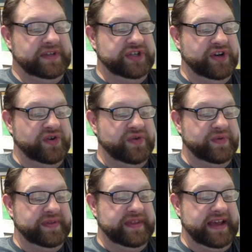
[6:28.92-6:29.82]

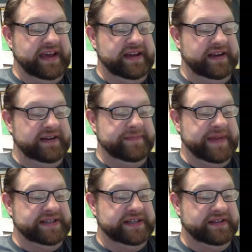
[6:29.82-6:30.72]
so they
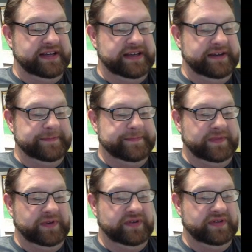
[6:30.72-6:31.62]
basically
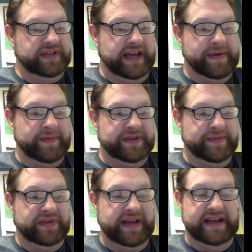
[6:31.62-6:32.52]
came up with
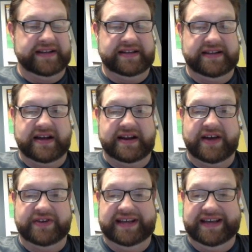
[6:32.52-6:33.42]
a plan on
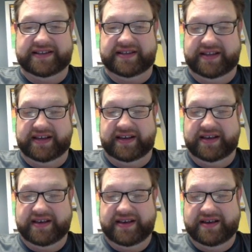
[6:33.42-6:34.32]
how to get
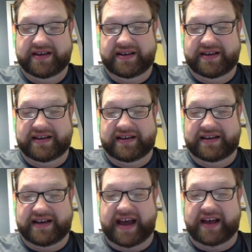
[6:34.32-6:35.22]
the
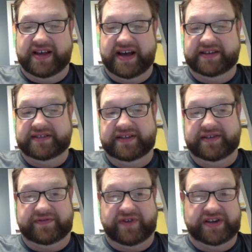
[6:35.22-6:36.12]
Allies,
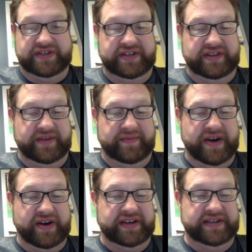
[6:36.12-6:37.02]
the French, the
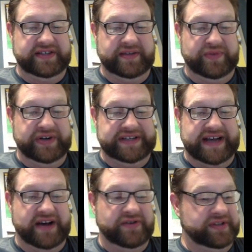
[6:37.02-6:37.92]
Americans, and the British
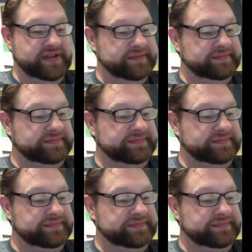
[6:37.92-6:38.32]
out.